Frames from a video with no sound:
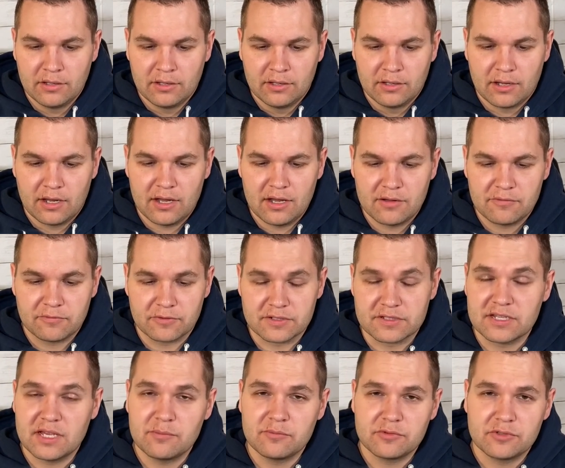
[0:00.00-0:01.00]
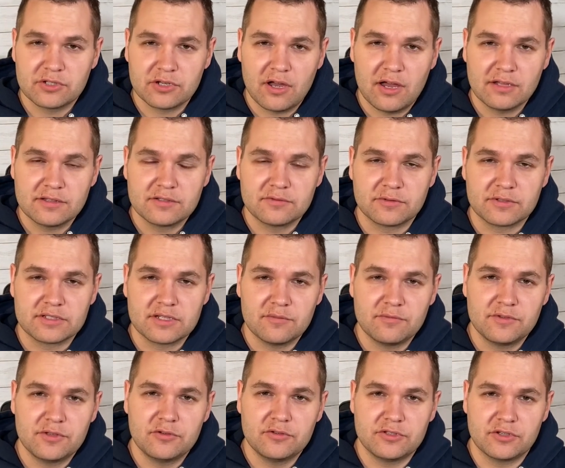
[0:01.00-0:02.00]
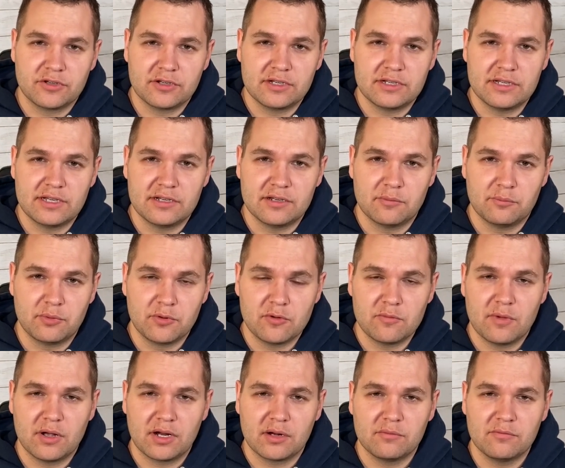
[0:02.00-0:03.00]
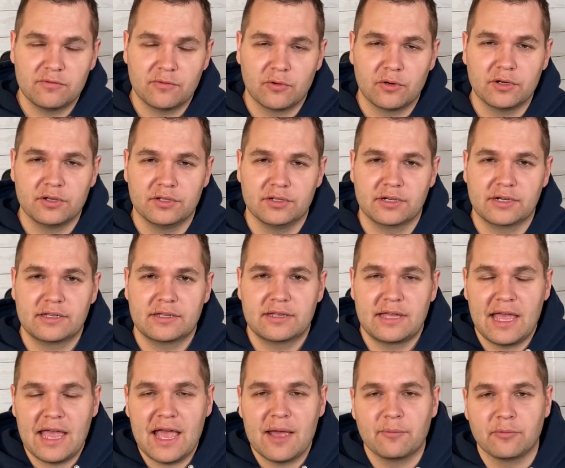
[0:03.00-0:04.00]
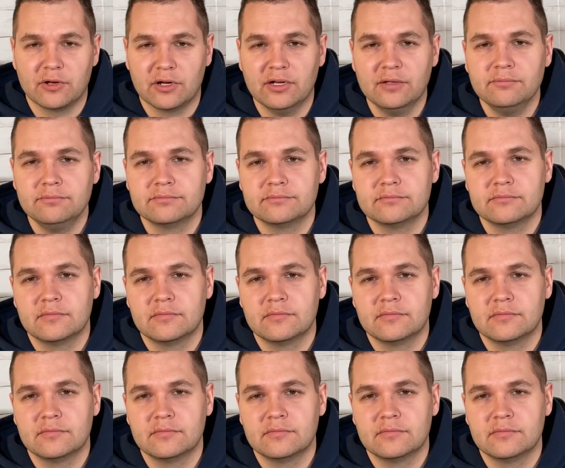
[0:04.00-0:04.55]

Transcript: Uh, for some shots, for some views, you're going to need a boom arm for your camera,